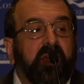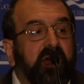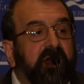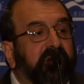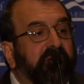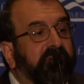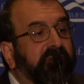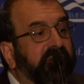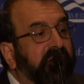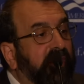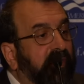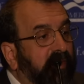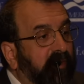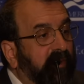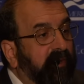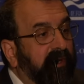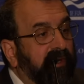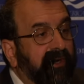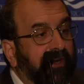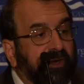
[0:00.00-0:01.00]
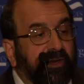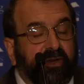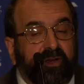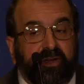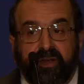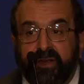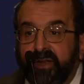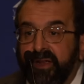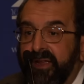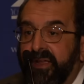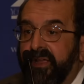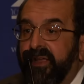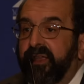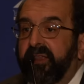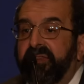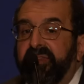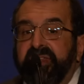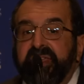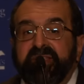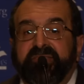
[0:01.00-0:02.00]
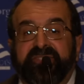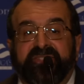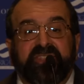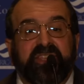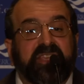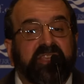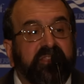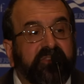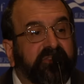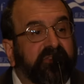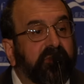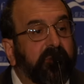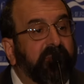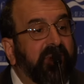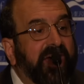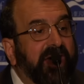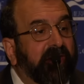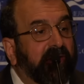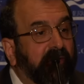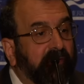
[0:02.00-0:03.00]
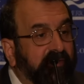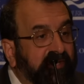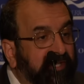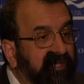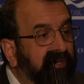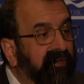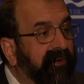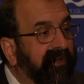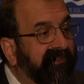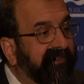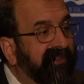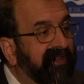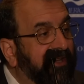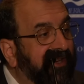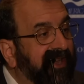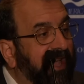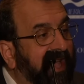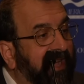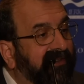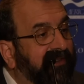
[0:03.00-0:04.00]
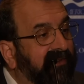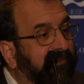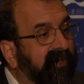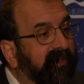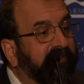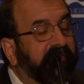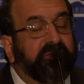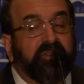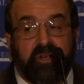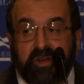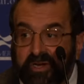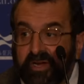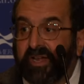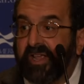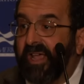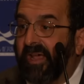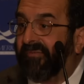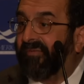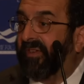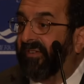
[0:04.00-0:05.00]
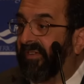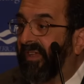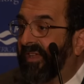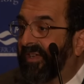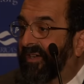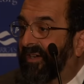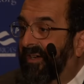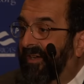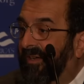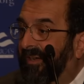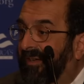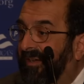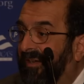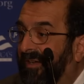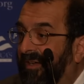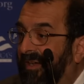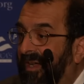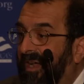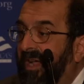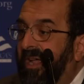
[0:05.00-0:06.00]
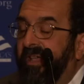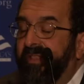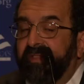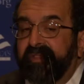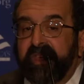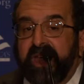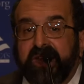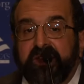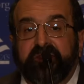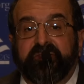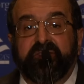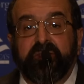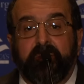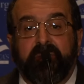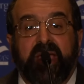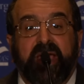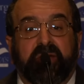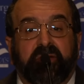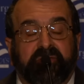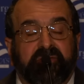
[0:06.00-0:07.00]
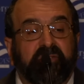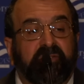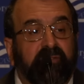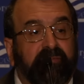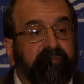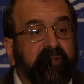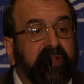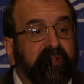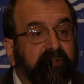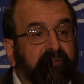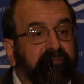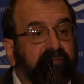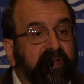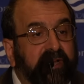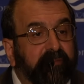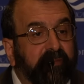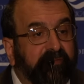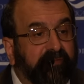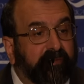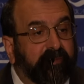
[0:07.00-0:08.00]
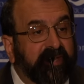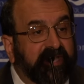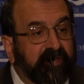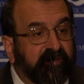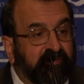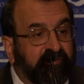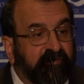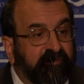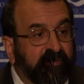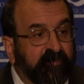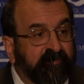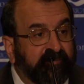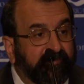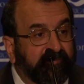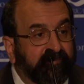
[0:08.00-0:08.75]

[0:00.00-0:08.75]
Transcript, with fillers: And so, this is the battle you, as young activists, are going to have to take on. And that is the battle to defend the freedom of speech.